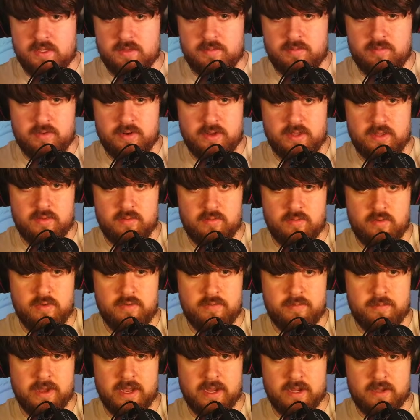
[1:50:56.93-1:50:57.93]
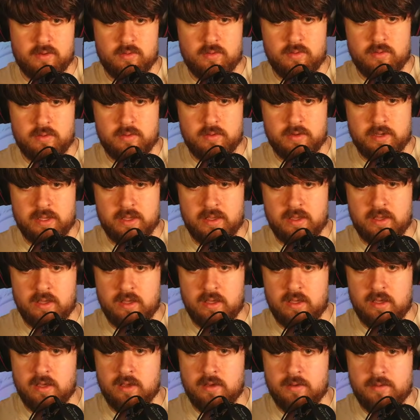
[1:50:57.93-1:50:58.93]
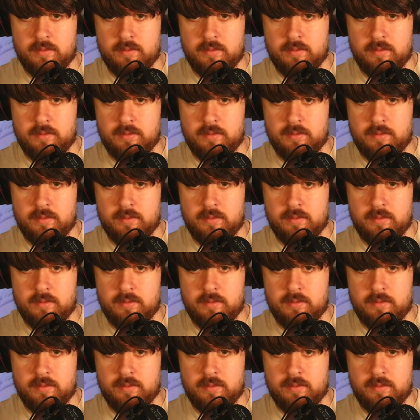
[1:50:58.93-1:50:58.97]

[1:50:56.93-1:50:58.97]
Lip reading: bring the roof back. Ooh.